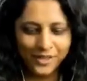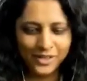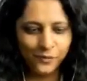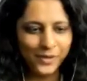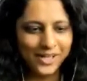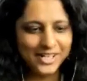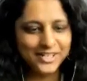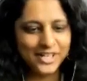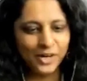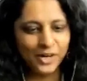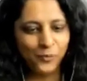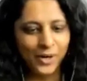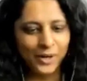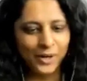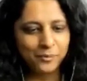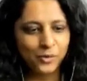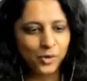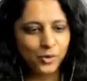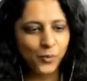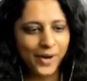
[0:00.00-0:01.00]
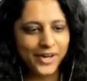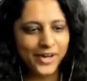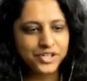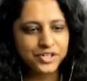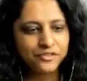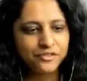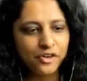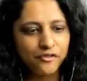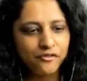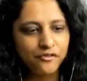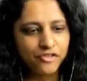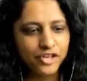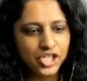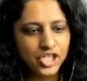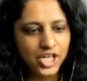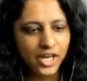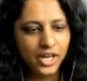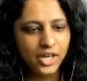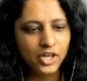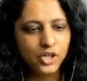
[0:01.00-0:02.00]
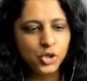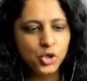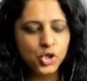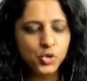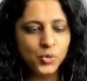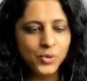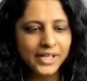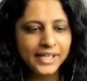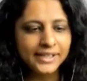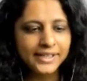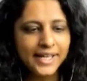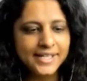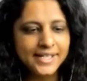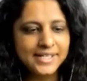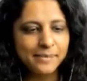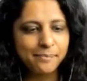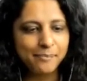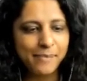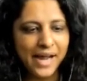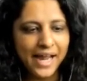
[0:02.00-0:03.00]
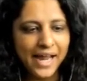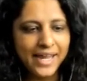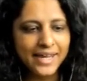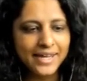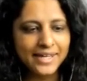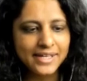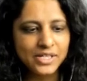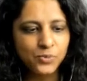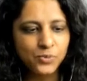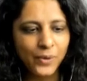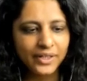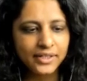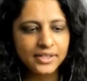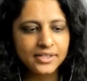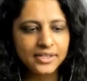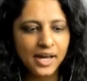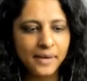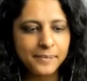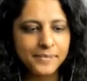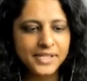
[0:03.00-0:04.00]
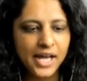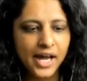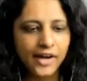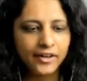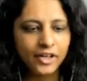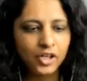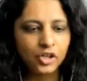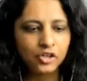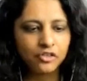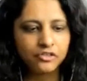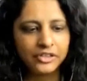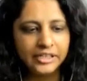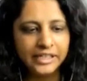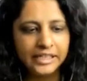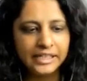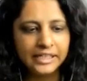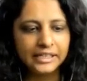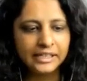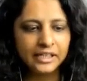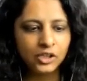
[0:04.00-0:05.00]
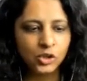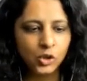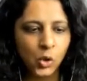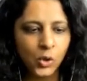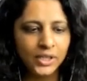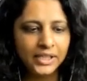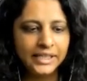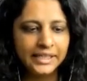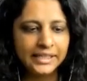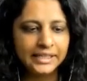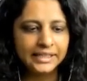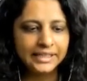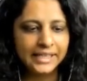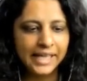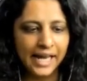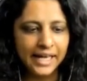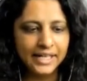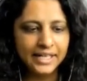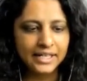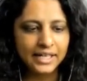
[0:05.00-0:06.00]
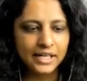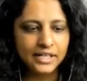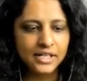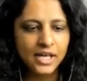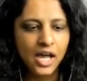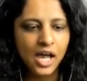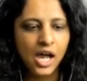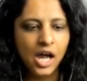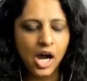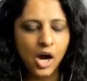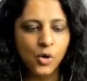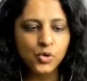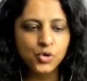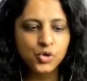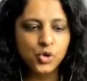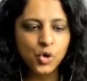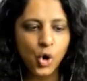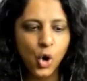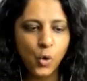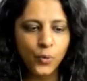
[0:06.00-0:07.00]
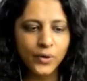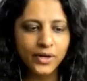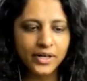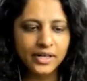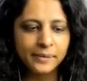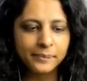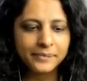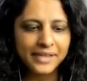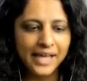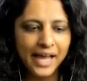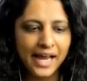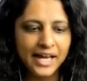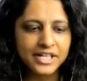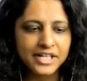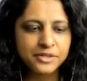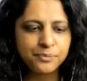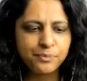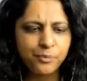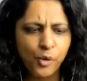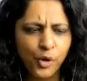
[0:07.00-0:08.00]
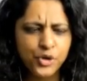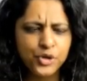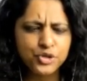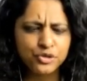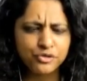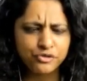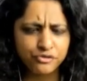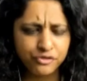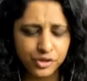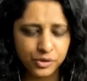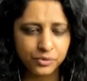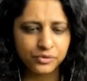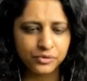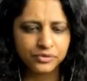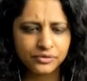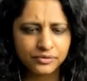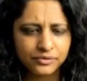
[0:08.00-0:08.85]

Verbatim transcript: we'll take one more question from Vijay. Usually there's a bias when it comes hiring of legal and non-legal candidates. How to overcome that point of view?